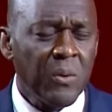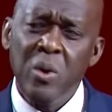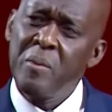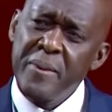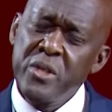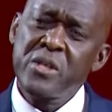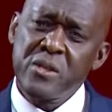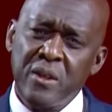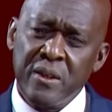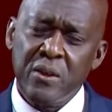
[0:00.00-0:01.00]
will we
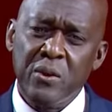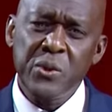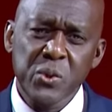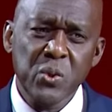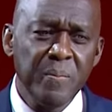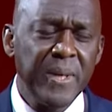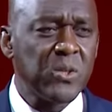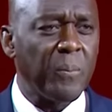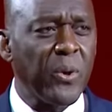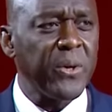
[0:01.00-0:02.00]
just consuming
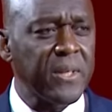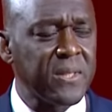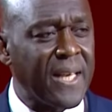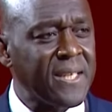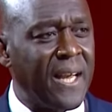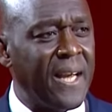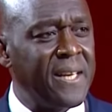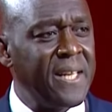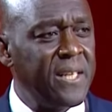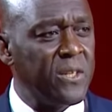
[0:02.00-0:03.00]
the products that are
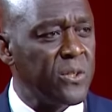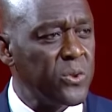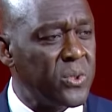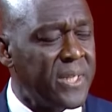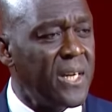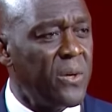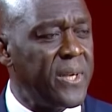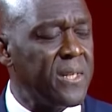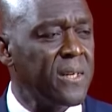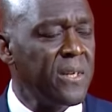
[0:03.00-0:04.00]
needed to
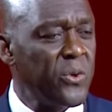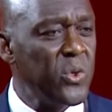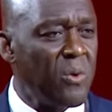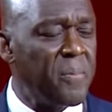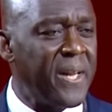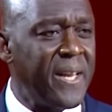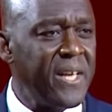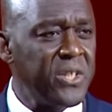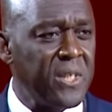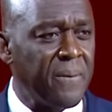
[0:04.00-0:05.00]
generate renewable
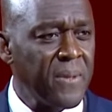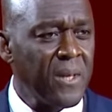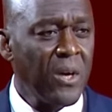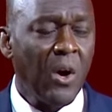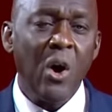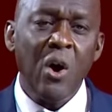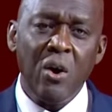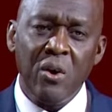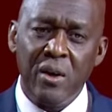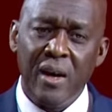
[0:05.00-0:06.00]
energy,
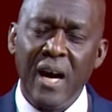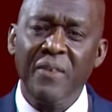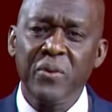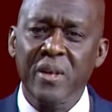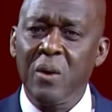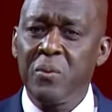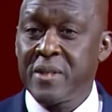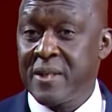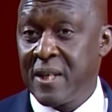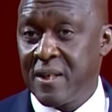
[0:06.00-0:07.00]
or Africa will
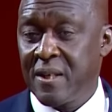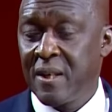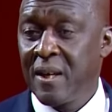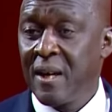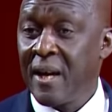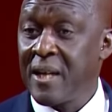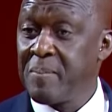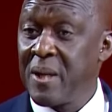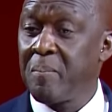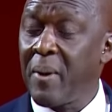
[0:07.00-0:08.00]
think
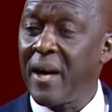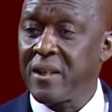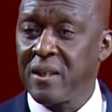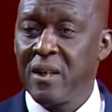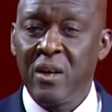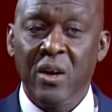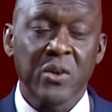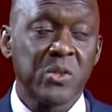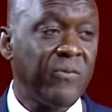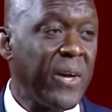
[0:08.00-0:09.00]
as being part
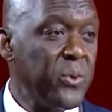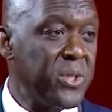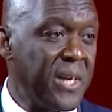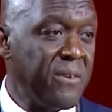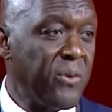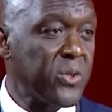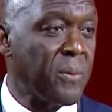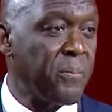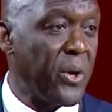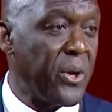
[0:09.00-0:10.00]
of the value chain for
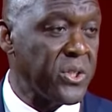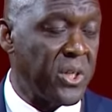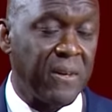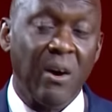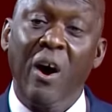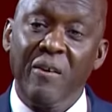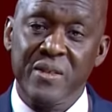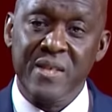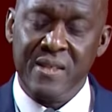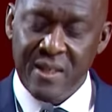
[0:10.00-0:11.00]
the production
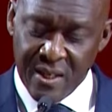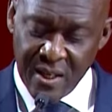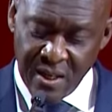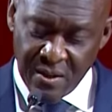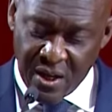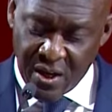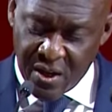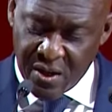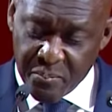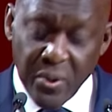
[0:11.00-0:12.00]
of these
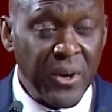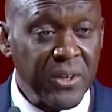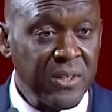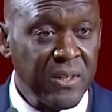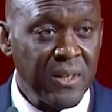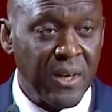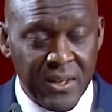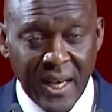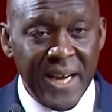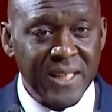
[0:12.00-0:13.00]

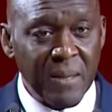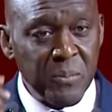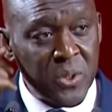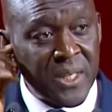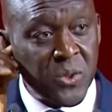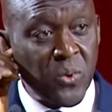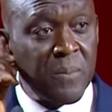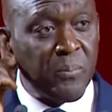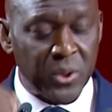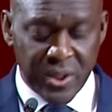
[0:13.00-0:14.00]
items which are so
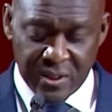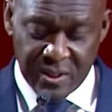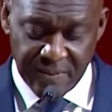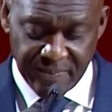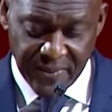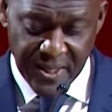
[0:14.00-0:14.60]
important?